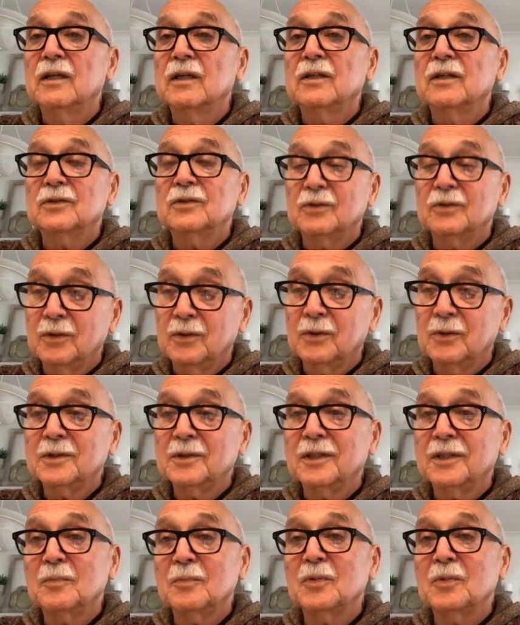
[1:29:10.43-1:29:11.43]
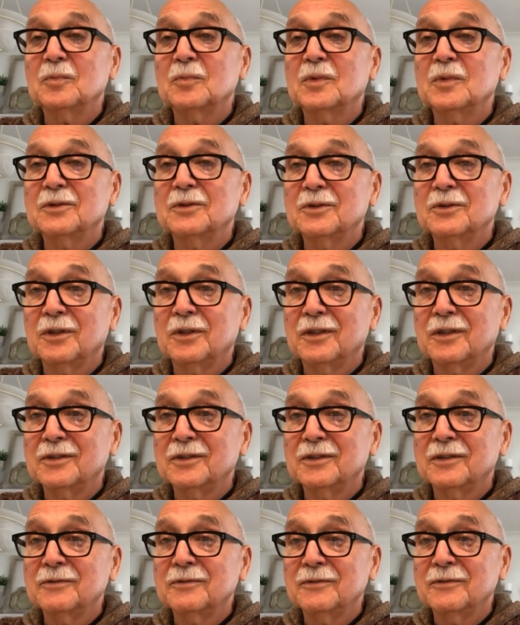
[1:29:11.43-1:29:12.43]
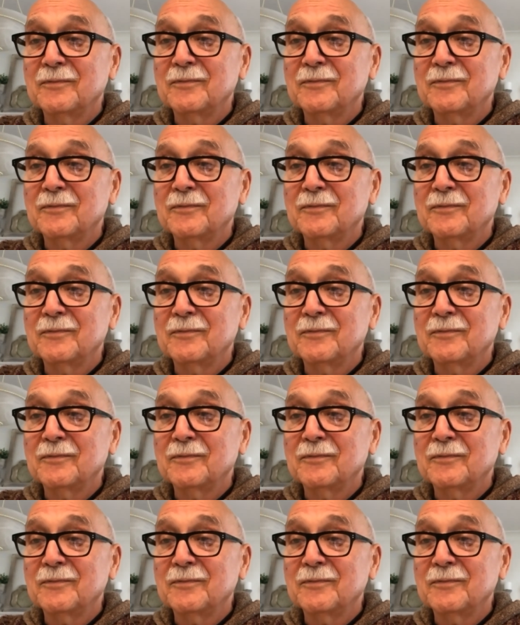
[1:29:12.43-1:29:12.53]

So you know what they put me in charge of?